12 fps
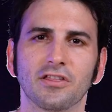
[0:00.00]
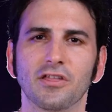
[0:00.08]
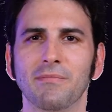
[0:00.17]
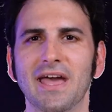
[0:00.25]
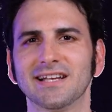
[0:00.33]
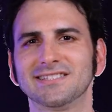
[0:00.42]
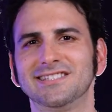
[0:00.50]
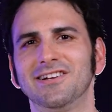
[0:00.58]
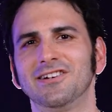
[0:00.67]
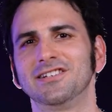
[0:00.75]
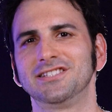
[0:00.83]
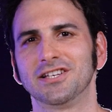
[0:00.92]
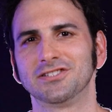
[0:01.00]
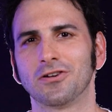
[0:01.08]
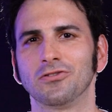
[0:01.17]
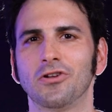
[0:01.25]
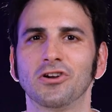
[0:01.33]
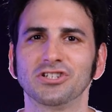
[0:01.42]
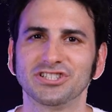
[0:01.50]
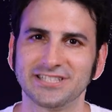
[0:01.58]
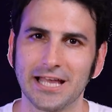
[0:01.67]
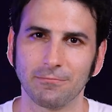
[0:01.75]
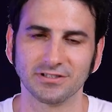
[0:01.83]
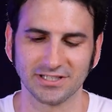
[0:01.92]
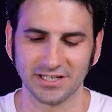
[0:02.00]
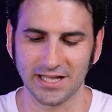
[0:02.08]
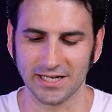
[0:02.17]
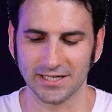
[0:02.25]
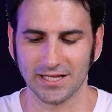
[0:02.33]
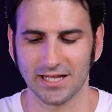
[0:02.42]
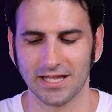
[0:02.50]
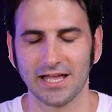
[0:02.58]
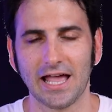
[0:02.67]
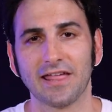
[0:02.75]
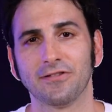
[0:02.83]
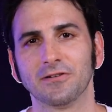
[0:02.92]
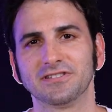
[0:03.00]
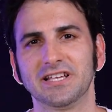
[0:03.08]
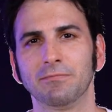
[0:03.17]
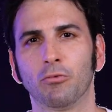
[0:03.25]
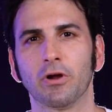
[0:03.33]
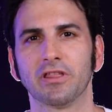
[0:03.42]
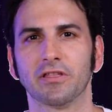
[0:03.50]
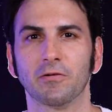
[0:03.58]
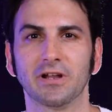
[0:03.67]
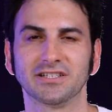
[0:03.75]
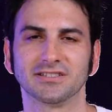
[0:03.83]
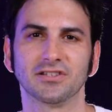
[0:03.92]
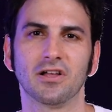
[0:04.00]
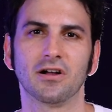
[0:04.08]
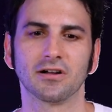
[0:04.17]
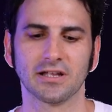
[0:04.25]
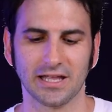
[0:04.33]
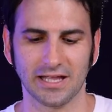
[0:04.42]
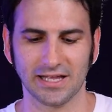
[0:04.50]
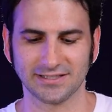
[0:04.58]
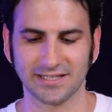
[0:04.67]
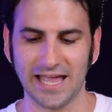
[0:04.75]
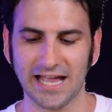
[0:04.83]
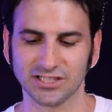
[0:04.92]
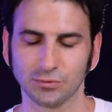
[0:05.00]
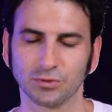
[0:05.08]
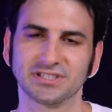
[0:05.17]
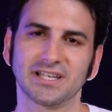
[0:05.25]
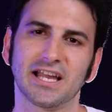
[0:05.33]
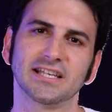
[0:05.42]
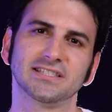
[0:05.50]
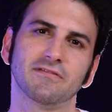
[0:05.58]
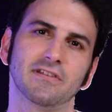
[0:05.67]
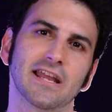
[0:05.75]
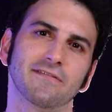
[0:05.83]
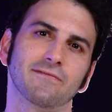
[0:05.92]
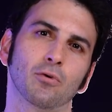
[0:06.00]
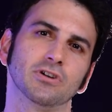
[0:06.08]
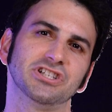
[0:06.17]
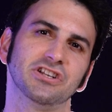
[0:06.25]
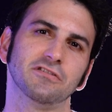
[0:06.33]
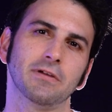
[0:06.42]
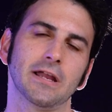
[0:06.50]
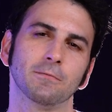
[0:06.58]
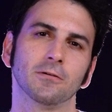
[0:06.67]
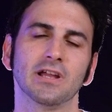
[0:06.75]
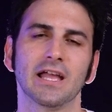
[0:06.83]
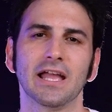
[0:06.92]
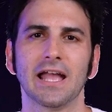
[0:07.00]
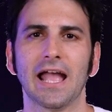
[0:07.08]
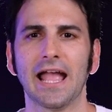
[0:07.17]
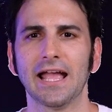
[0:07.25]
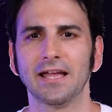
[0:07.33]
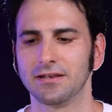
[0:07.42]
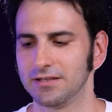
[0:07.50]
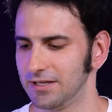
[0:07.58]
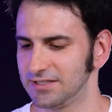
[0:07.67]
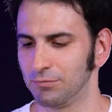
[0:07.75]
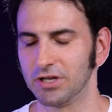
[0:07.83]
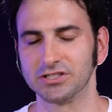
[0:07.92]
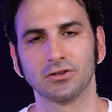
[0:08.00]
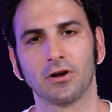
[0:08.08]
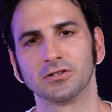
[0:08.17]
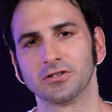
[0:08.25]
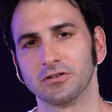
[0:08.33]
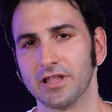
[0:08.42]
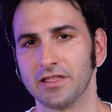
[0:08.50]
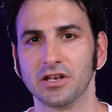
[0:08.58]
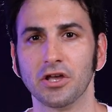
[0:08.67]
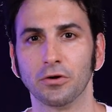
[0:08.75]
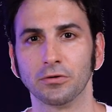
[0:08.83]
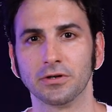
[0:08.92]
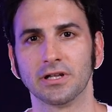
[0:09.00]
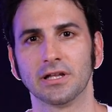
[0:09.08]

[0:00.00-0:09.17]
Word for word: The Max series is our largest tablet to date. At 13.3 inches long, it's the actual size of an A4 sheet of paper, and it's much larger than the Note.